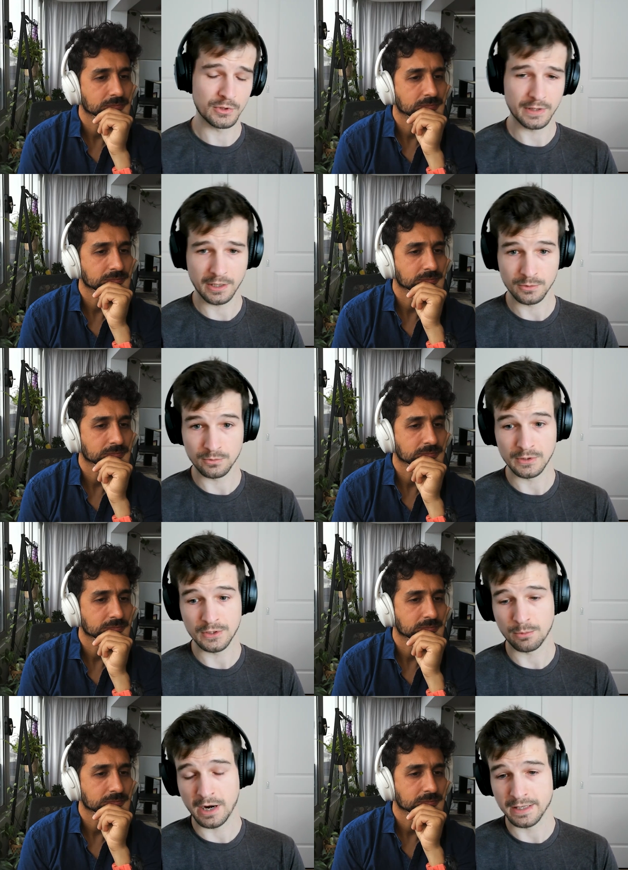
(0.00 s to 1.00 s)
Speaker 1: which I thought was really
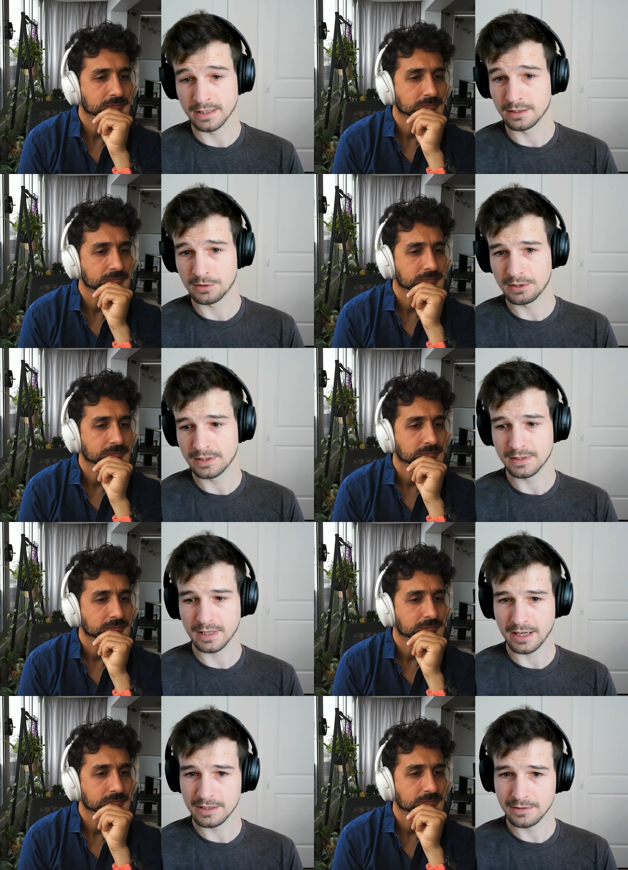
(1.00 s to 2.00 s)
surprising and, and is
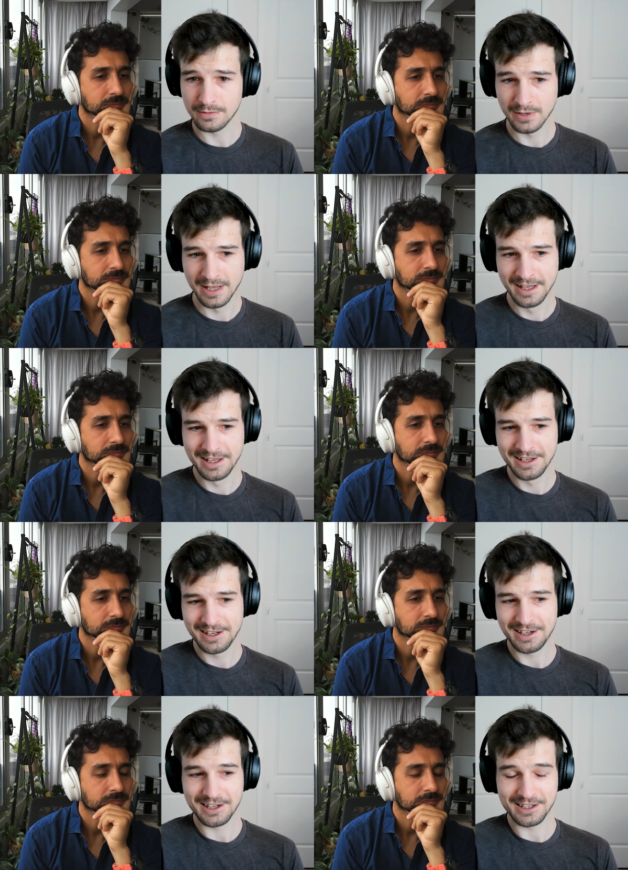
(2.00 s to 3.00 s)
kind of
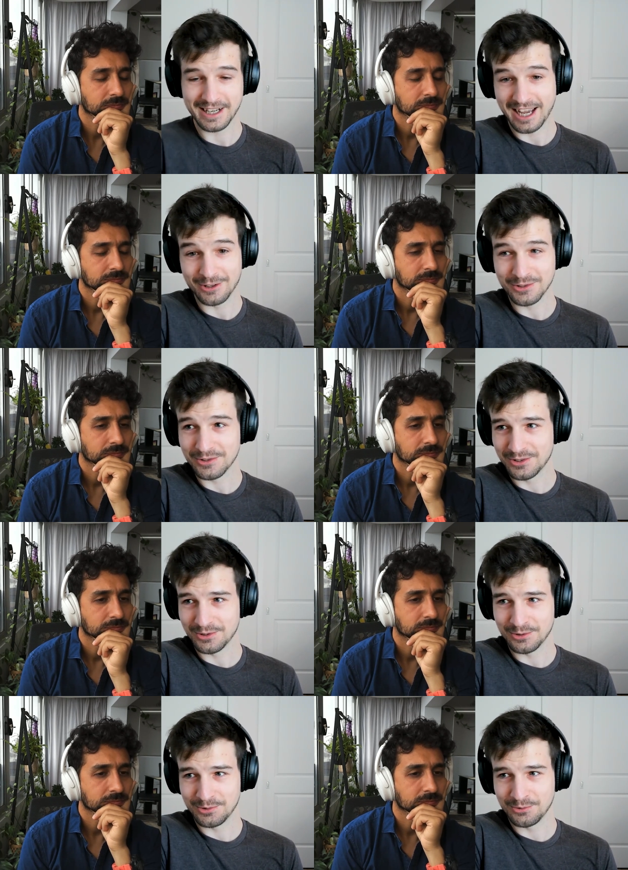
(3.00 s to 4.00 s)
uh, counter
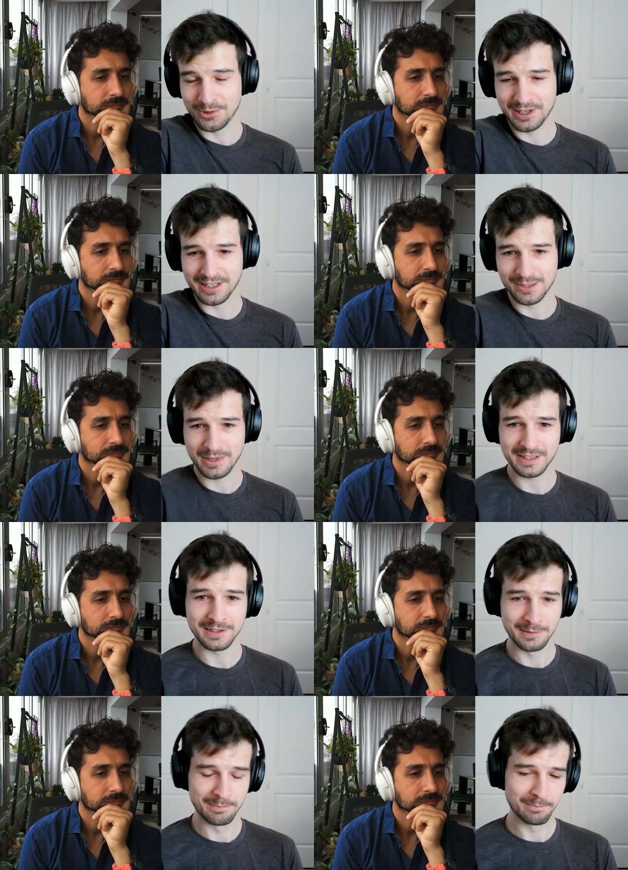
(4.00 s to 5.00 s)
to what I
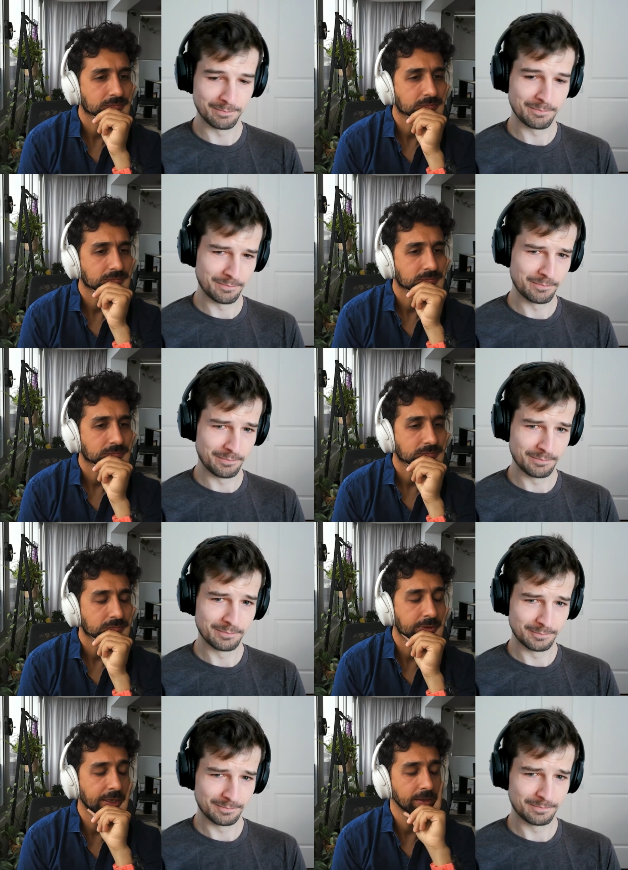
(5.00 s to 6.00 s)
expected.
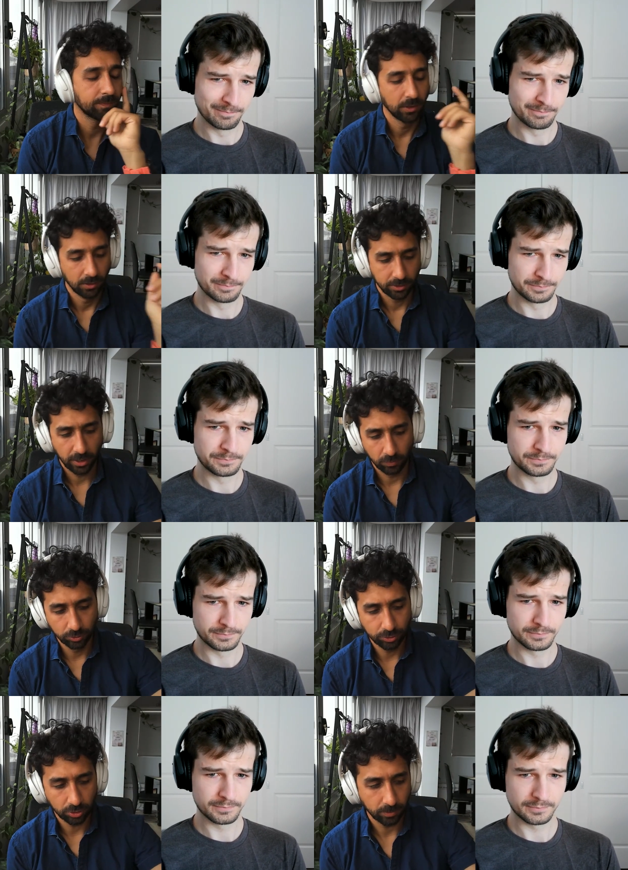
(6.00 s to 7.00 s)
Speaker 2: Yeah, yeah, and
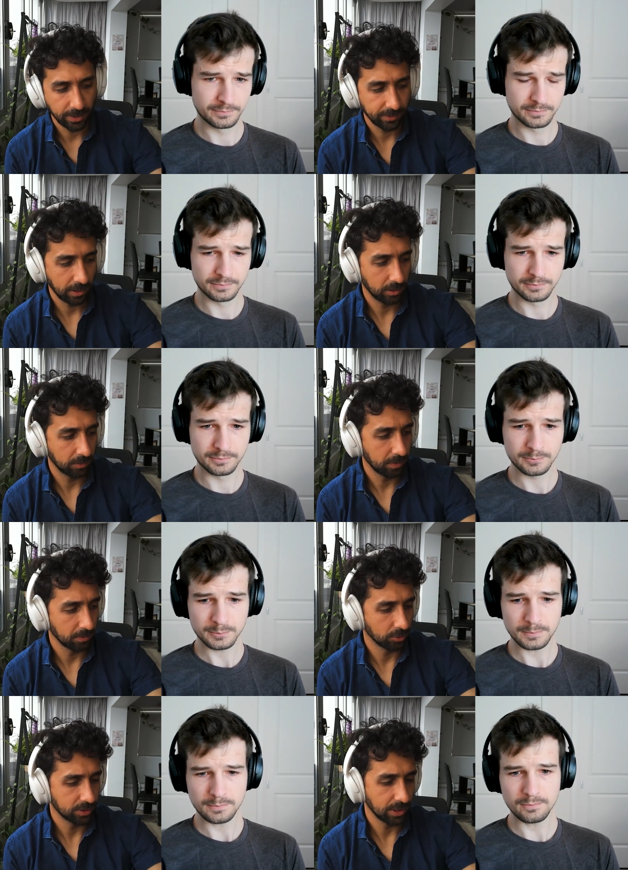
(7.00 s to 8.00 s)
we'll talk about that in a bit
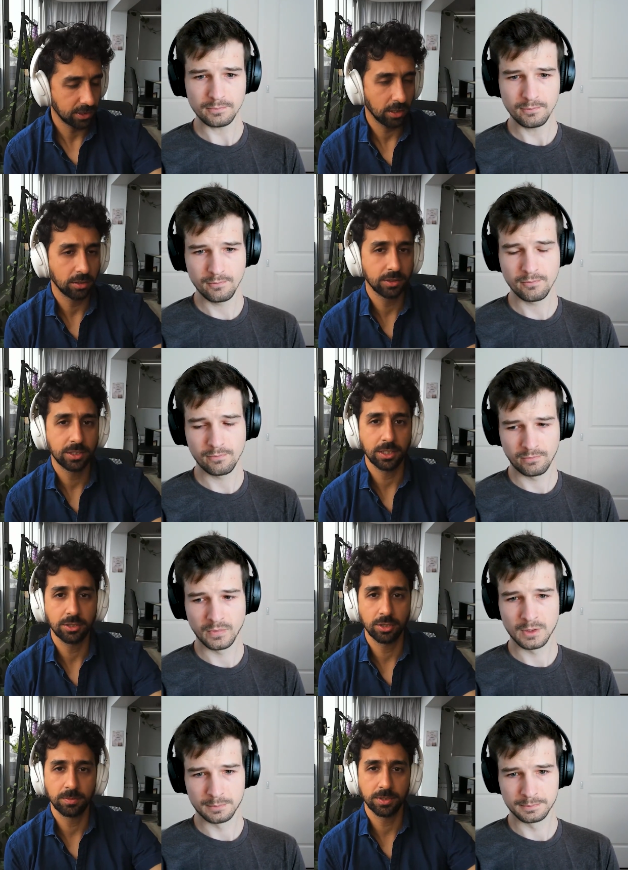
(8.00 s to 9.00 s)
more detail in
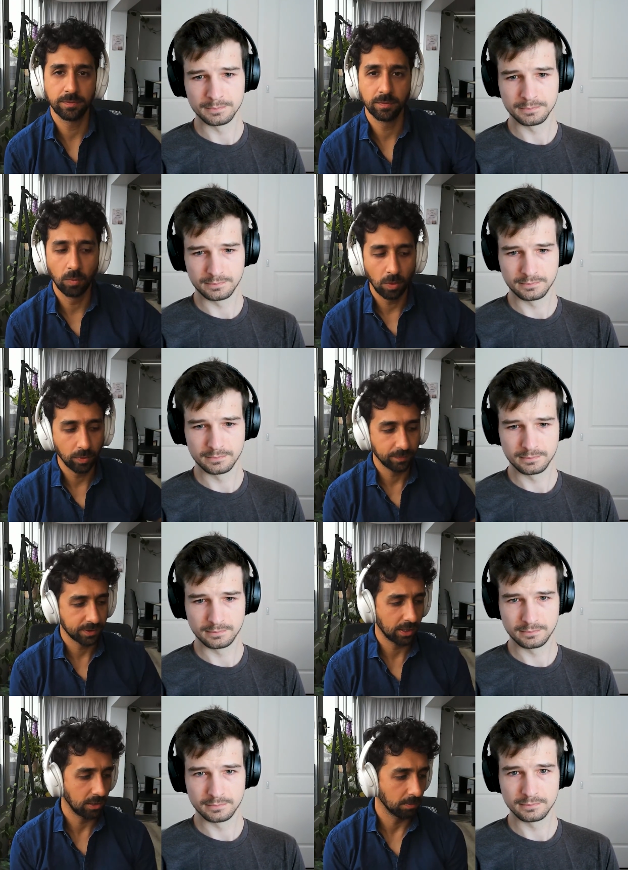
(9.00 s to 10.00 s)
terms of what we've
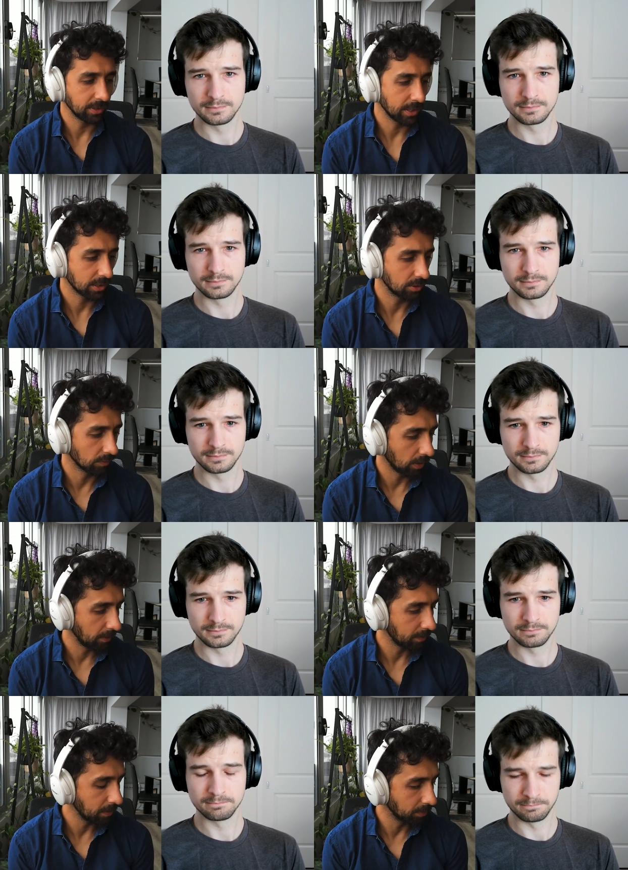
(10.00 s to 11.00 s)
seen. But yes, you're
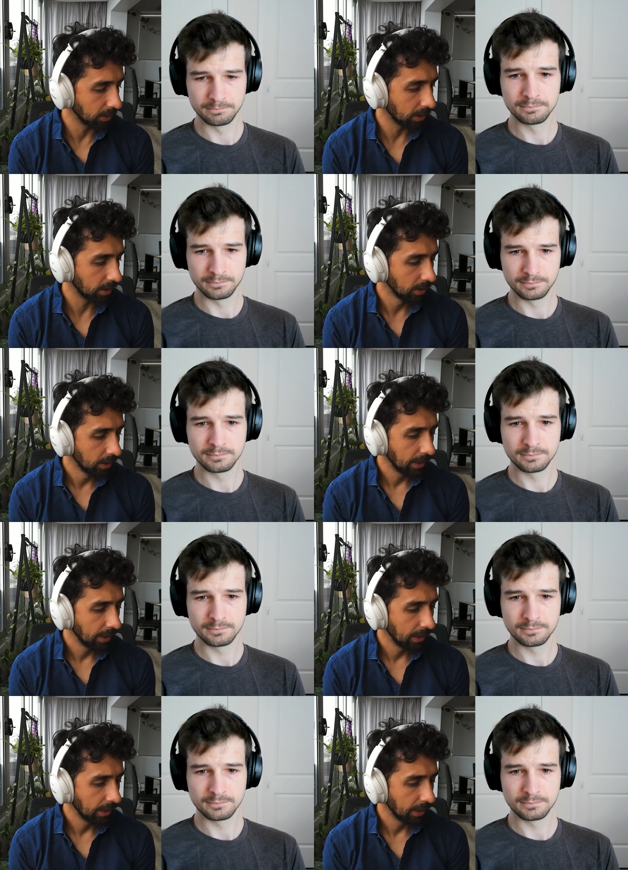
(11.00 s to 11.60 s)
right. People are